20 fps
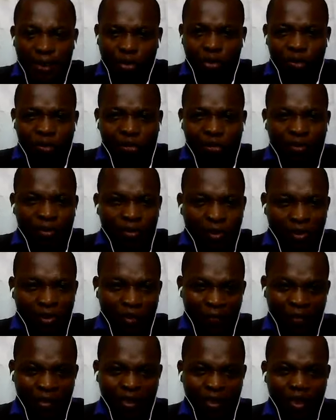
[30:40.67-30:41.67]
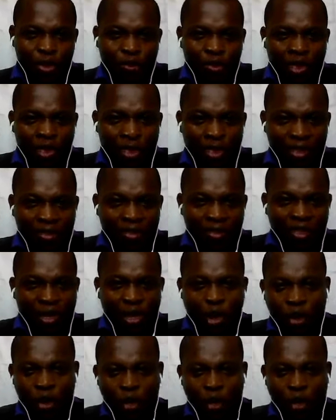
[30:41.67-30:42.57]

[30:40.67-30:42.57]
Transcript: because of the situation